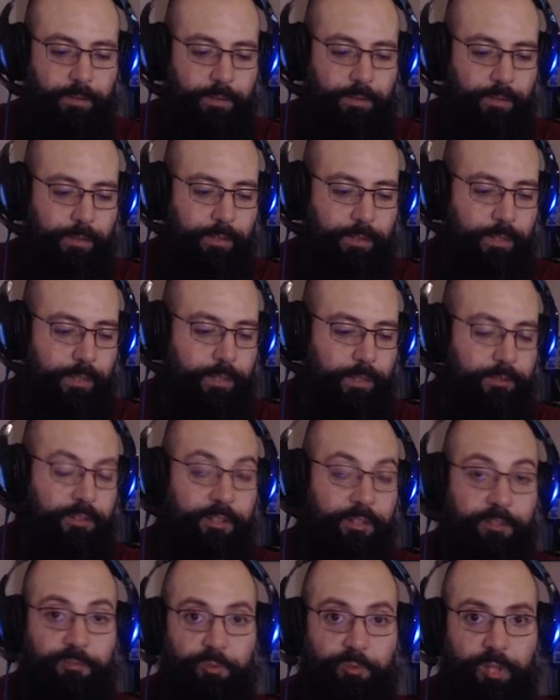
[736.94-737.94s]
it
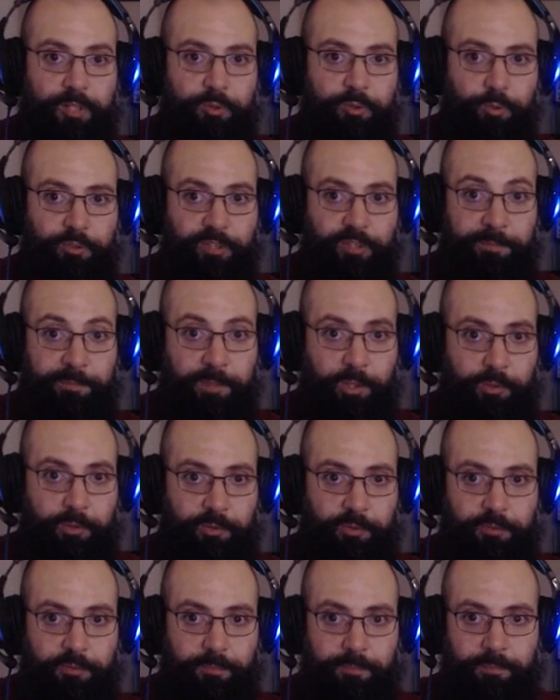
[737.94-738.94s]
spread to his lymph
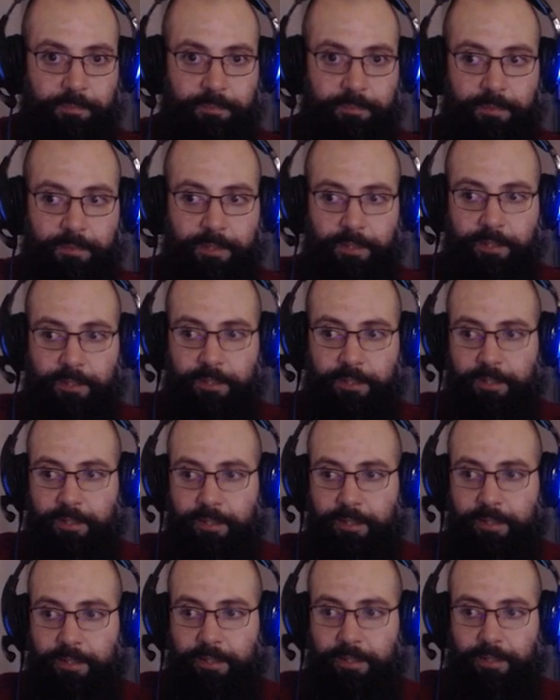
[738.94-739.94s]
nodes,
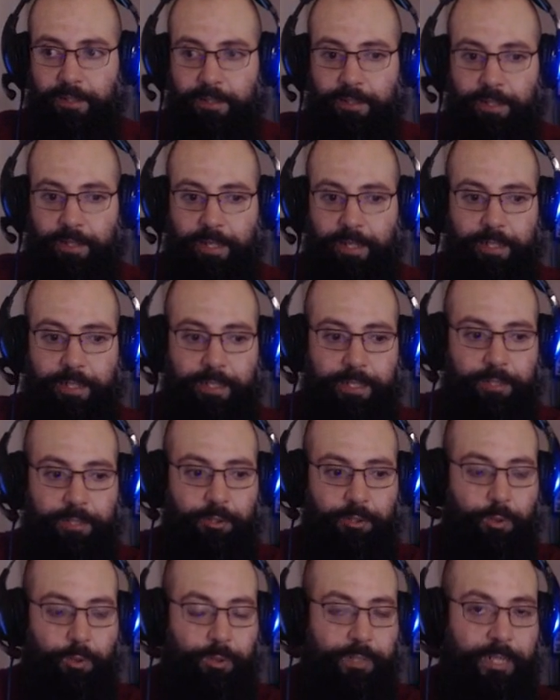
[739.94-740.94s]
and he had to
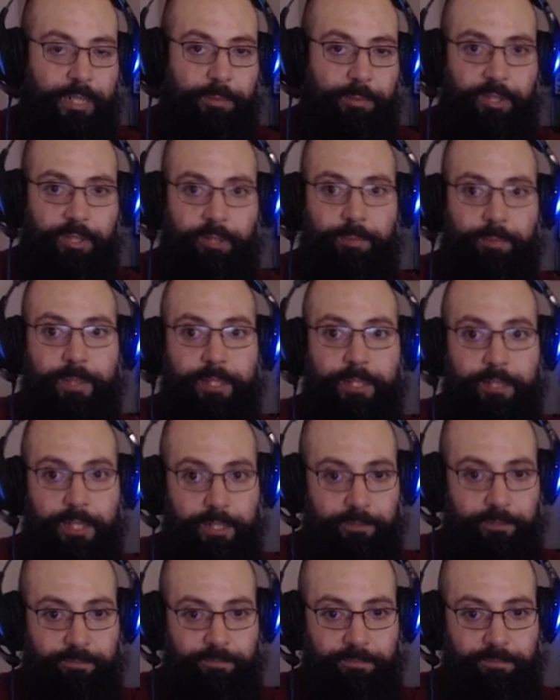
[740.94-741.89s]
go on chemotherapy again.